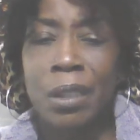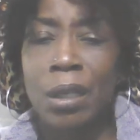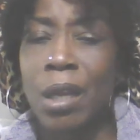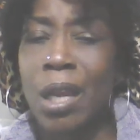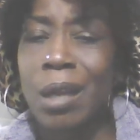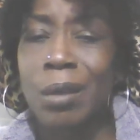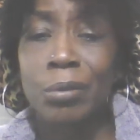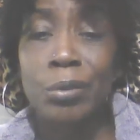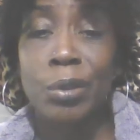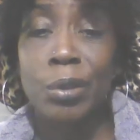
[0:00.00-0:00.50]
I
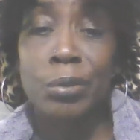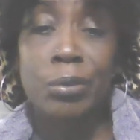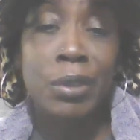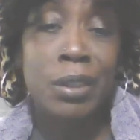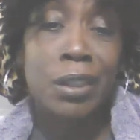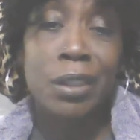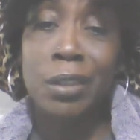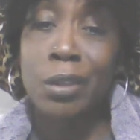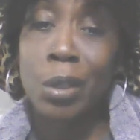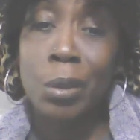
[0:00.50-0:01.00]
don't know.
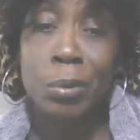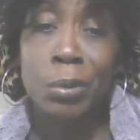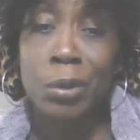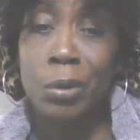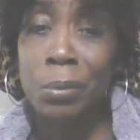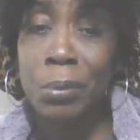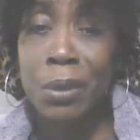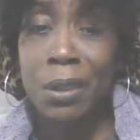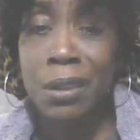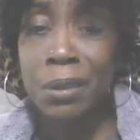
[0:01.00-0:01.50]
This you know was
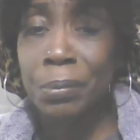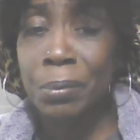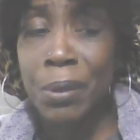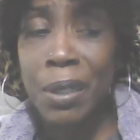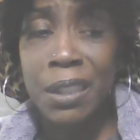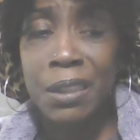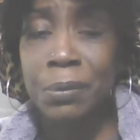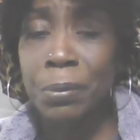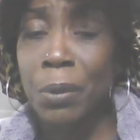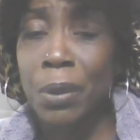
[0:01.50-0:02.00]
gonna be a
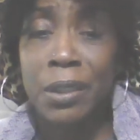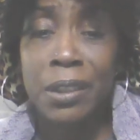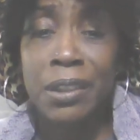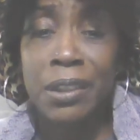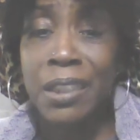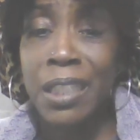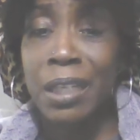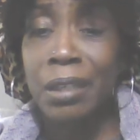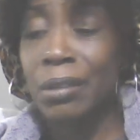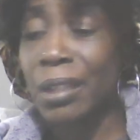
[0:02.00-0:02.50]
surprise party
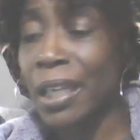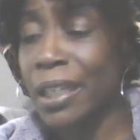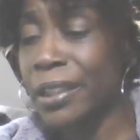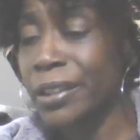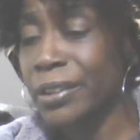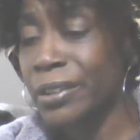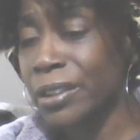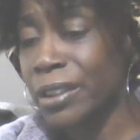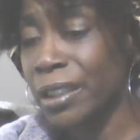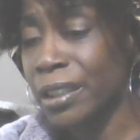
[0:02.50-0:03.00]
sound like
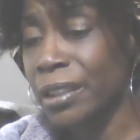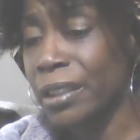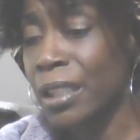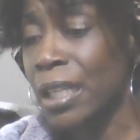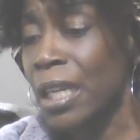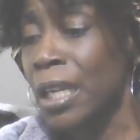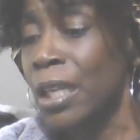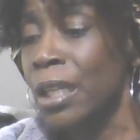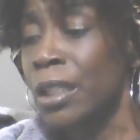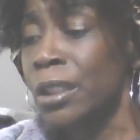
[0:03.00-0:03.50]
and shit.
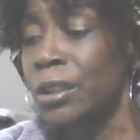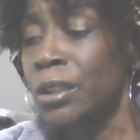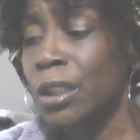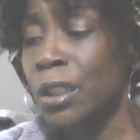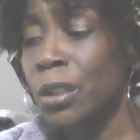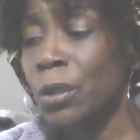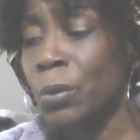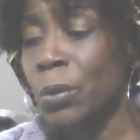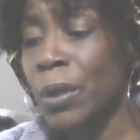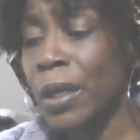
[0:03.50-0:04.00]
So
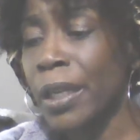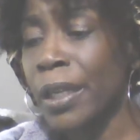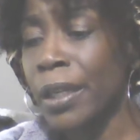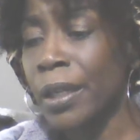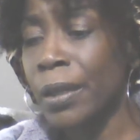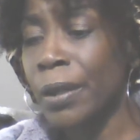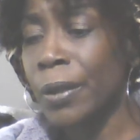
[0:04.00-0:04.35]
anyway,